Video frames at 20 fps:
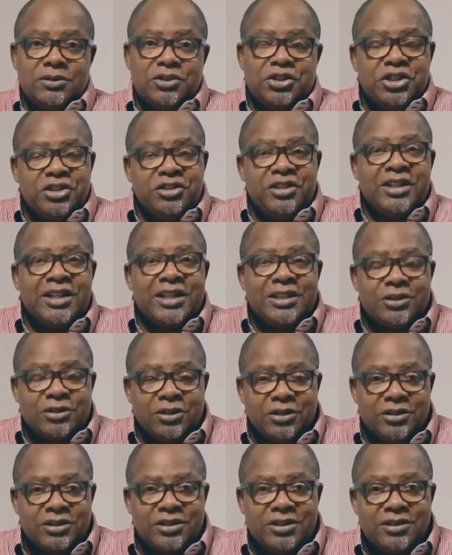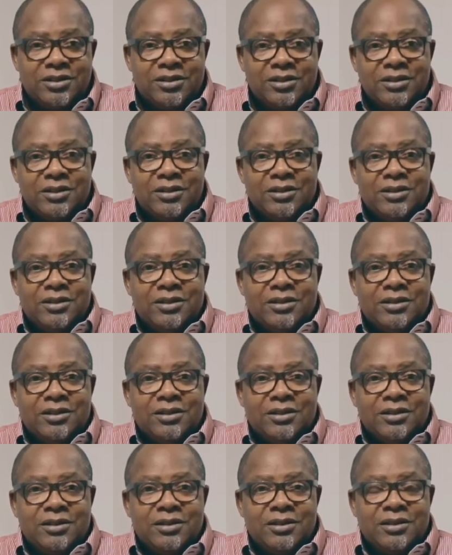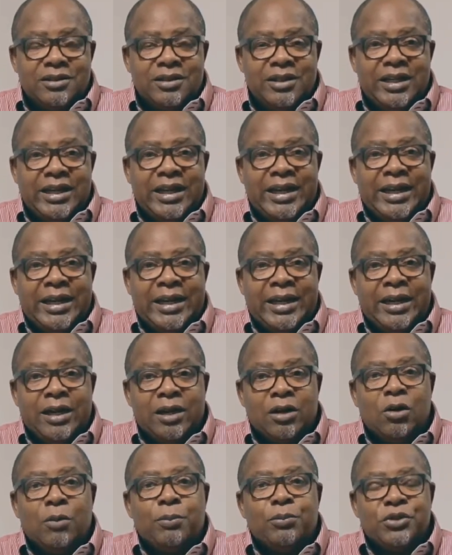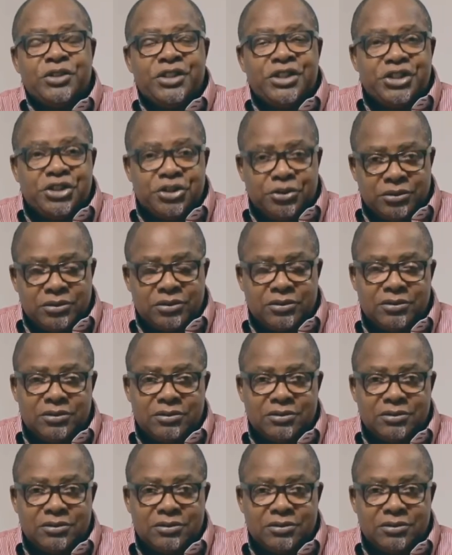children are taught the composition